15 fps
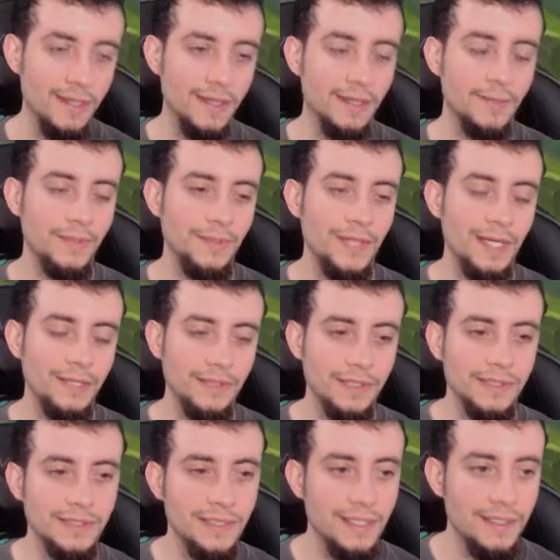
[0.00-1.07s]
But not
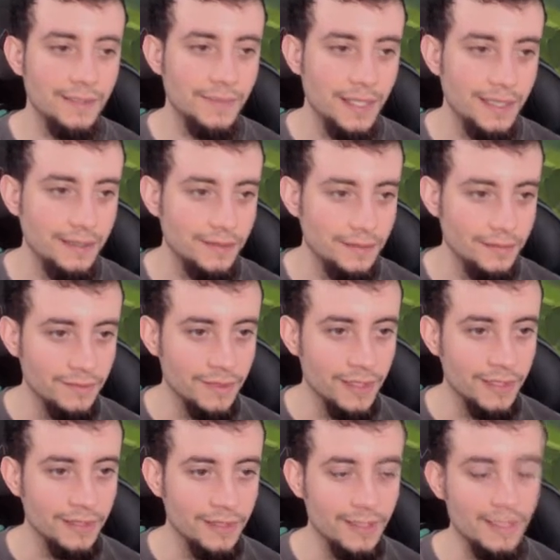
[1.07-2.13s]
Grand Slam, I do
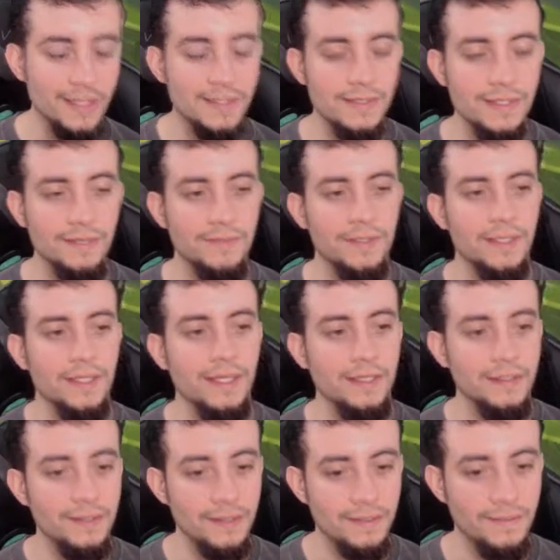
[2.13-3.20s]
like the concept
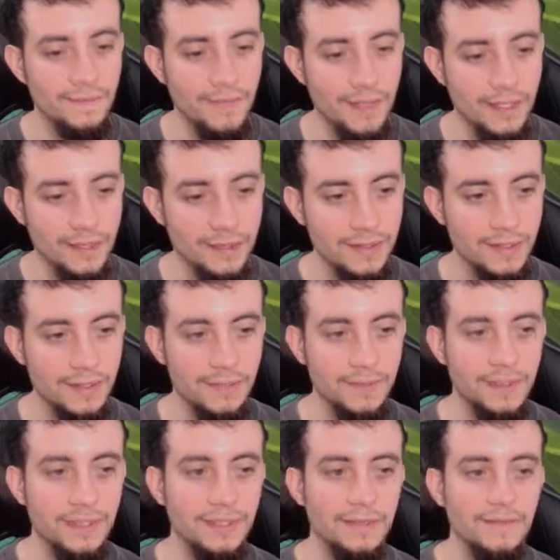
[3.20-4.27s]
and the effect. I'm
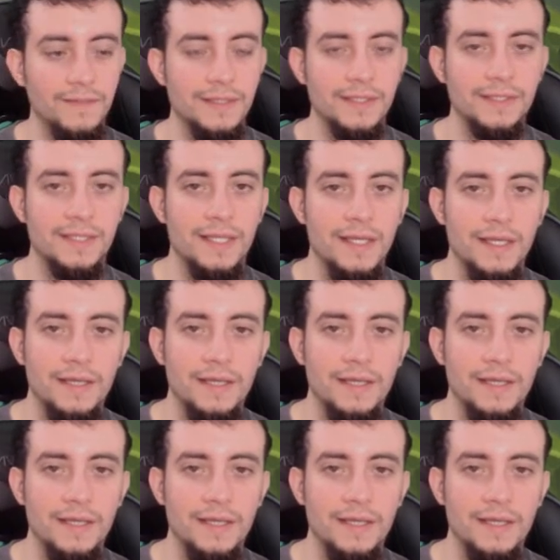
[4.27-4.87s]
going to give this a